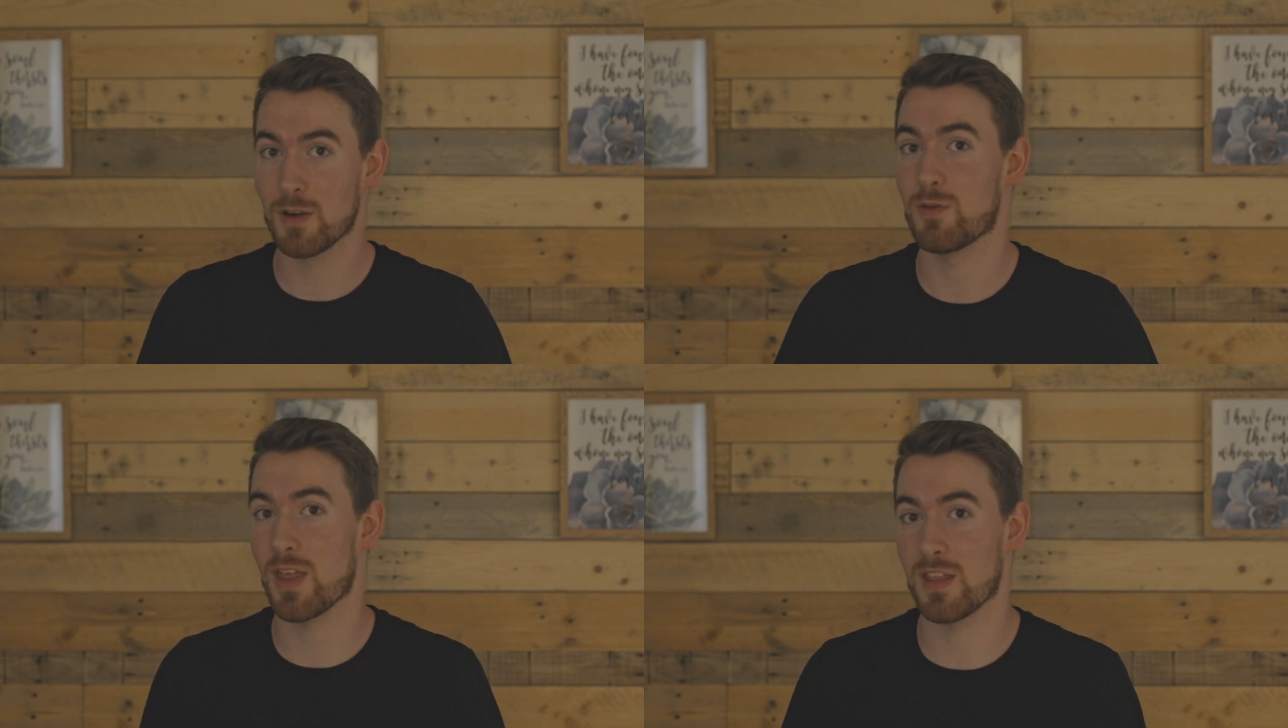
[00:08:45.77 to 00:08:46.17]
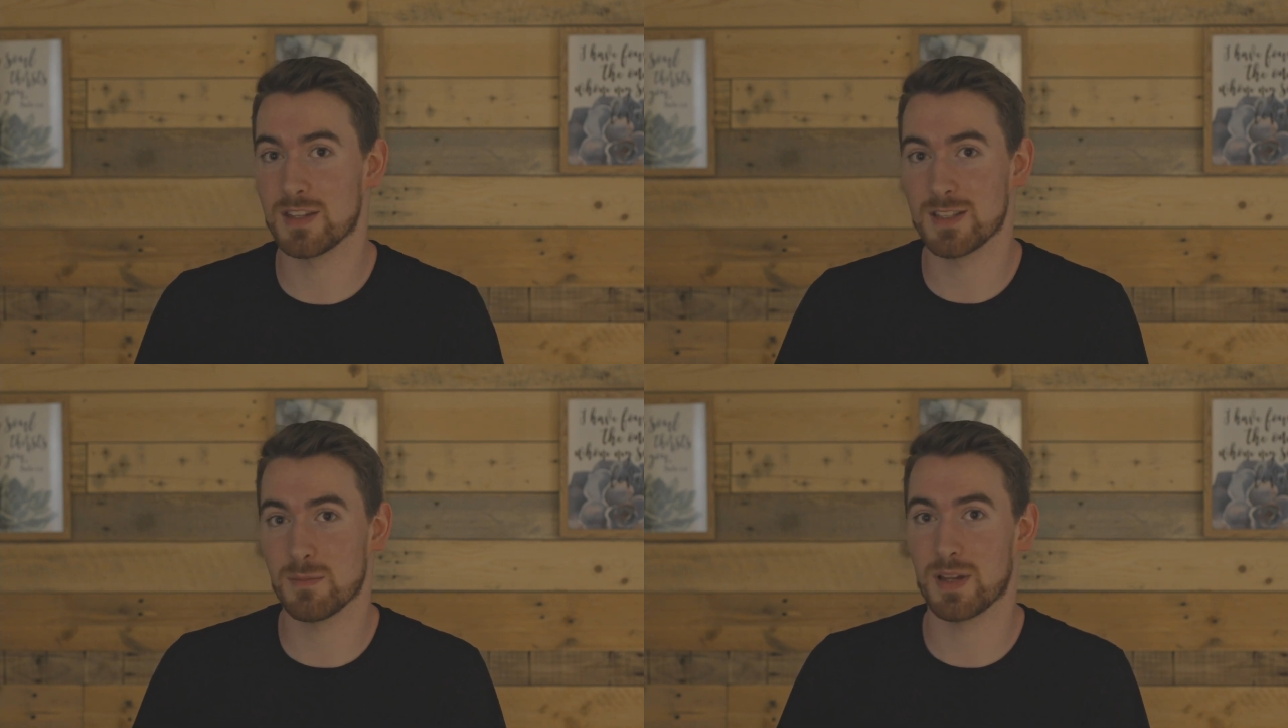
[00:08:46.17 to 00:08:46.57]
rather
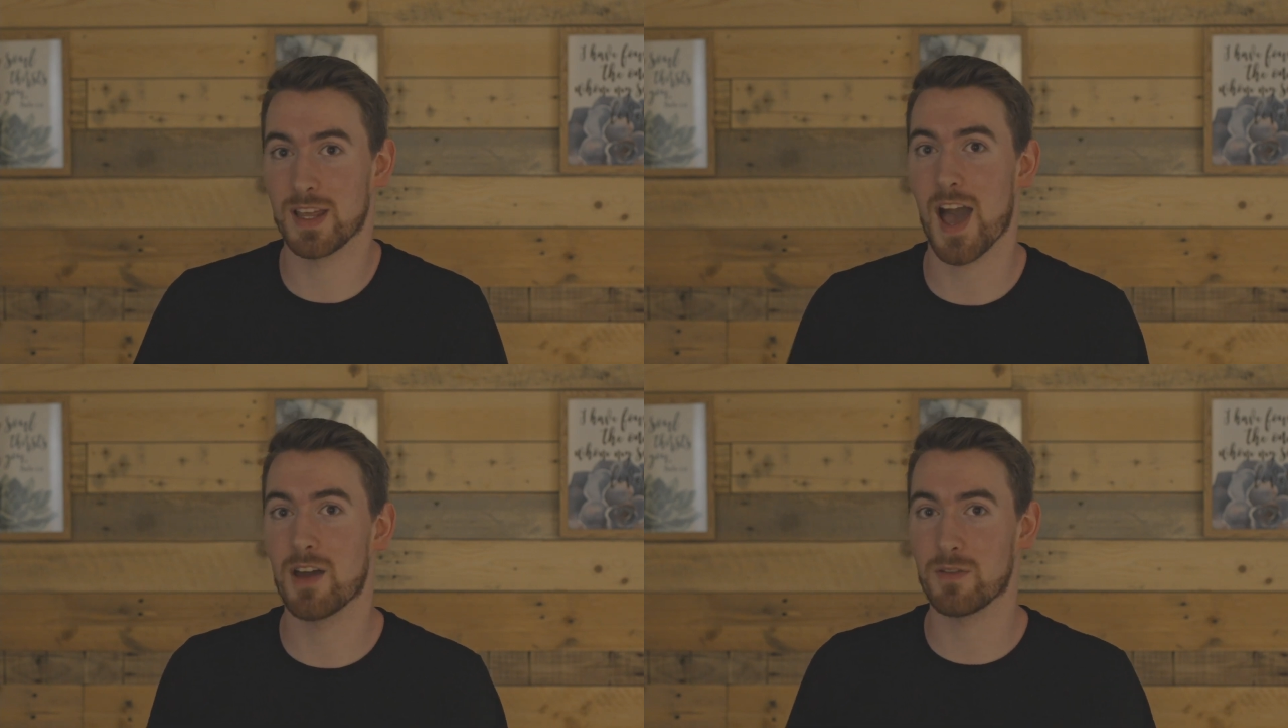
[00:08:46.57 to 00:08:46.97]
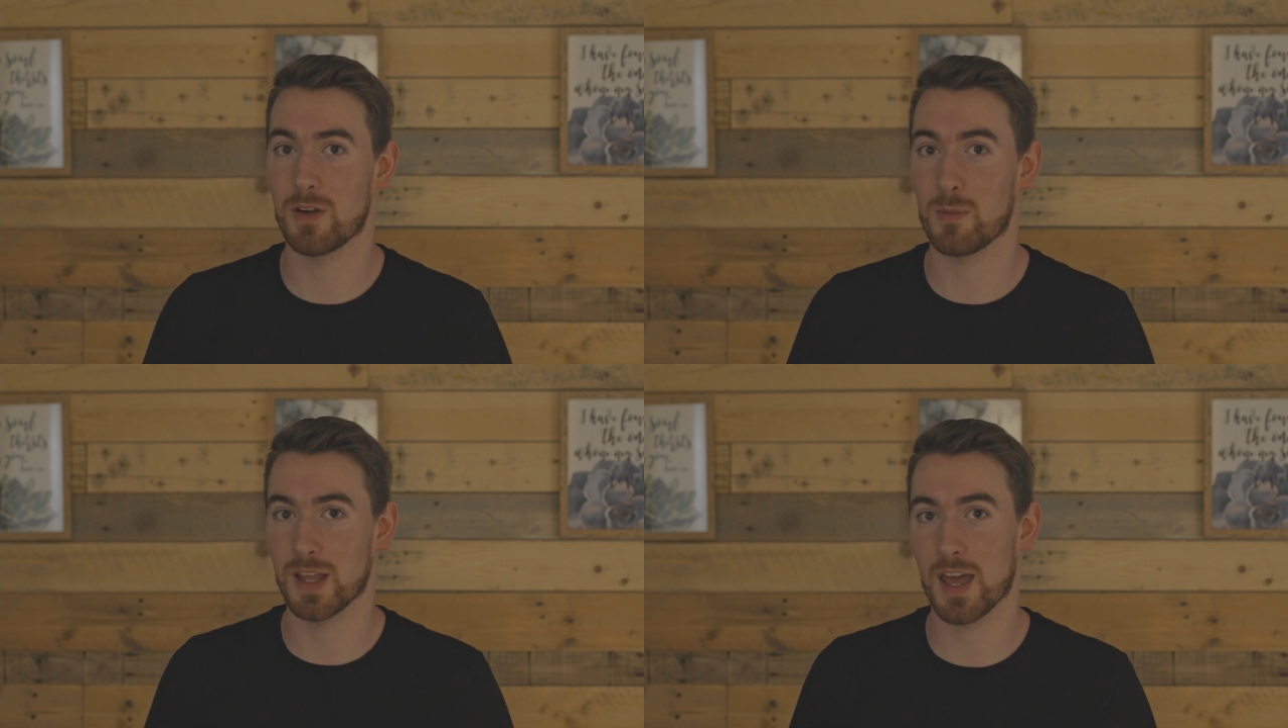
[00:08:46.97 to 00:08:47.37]
than simply out of an
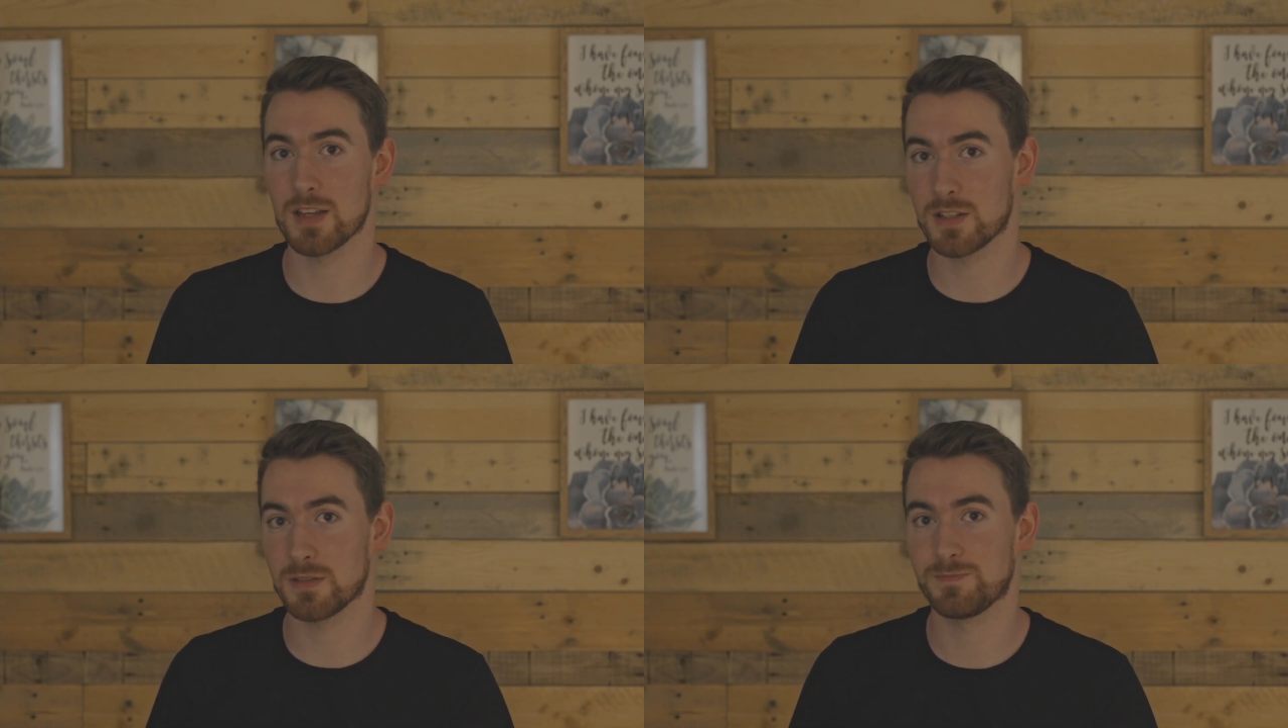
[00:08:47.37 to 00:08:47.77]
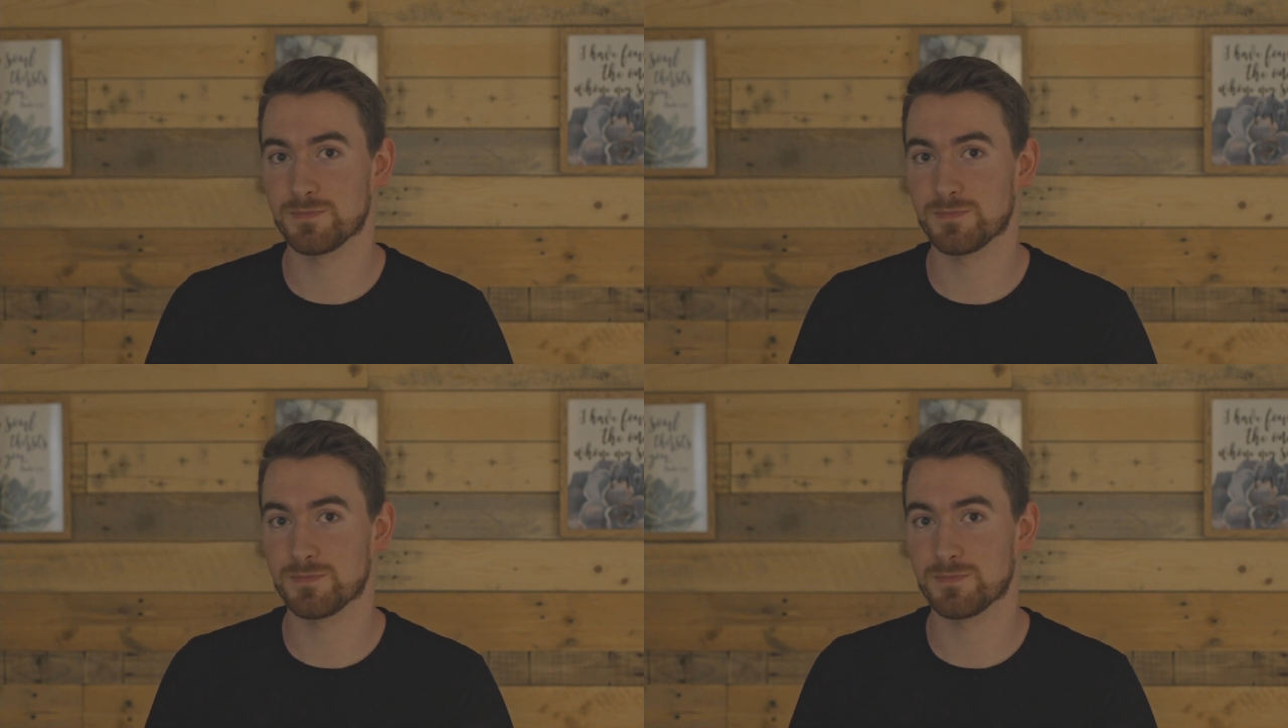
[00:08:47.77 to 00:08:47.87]
obligation.